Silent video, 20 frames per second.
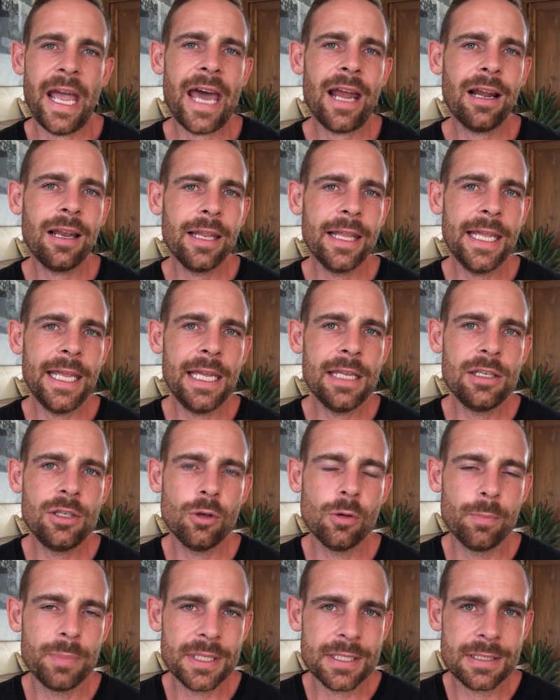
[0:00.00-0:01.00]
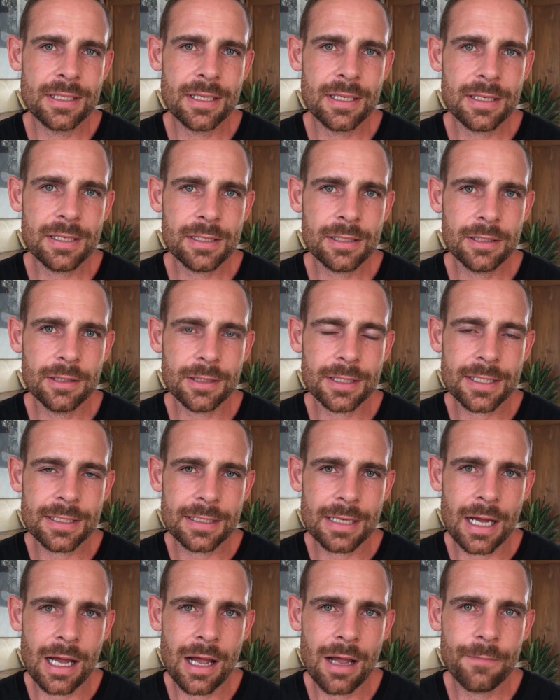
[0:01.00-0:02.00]
how to lead your business, your
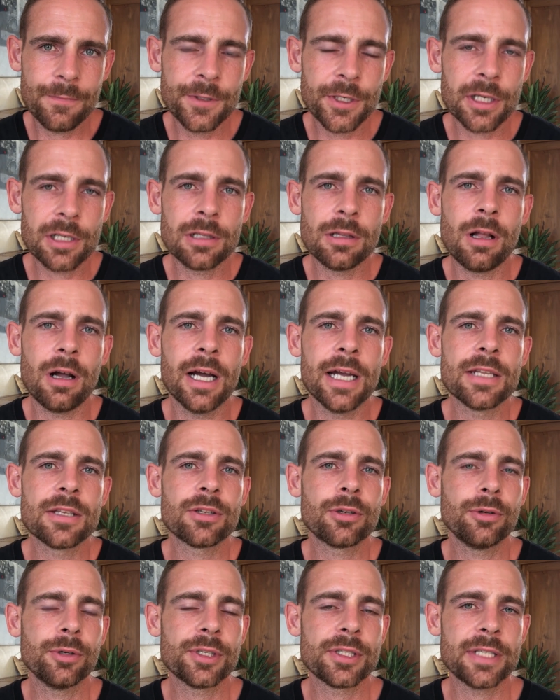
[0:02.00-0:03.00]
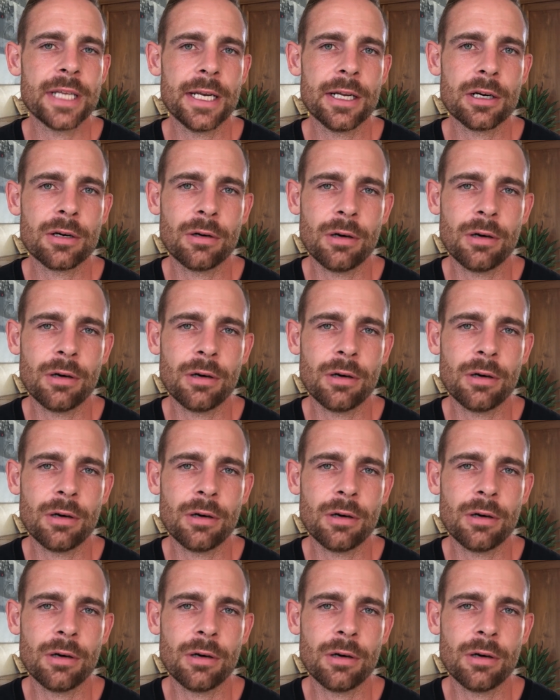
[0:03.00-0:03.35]
staff, and your clients through a state of